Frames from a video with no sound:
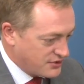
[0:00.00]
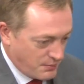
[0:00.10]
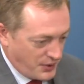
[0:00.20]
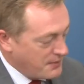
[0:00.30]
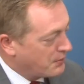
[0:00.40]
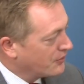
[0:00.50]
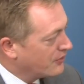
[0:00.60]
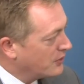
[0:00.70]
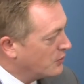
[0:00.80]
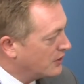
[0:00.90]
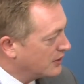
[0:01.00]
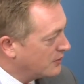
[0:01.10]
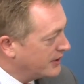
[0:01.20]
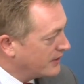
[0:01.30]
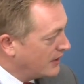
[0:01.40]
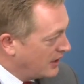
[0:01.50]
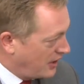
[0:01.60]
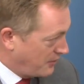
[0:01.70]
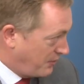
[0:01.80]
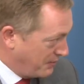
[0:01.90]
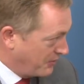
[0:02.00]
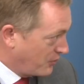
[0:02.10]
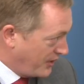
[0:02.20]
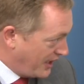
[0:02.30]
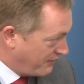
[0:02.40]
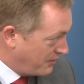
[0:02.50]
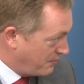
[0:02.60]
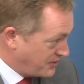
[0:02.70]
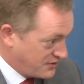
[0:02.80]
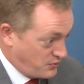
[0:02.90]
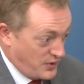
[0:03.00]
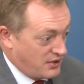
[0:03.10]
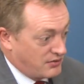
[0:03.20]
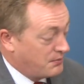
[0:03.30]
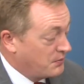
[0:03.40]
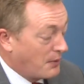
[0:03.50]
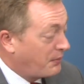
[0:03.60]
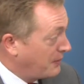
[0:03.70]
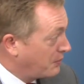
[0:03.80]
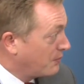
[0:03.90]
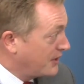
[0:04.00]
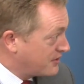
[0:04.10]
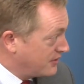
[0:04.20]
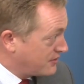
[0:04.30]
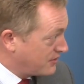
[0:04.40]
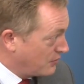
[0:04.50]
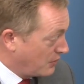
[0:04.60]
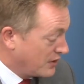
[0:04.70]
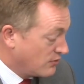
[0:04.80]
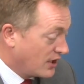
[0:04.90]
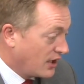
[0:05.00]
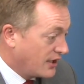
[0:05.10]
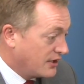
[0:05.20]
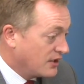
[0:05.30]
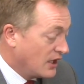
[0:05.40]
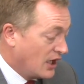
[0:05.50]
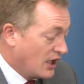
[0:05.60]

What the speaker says: It's the people that we work with and the people that we have in a business. We are a people business, and we rely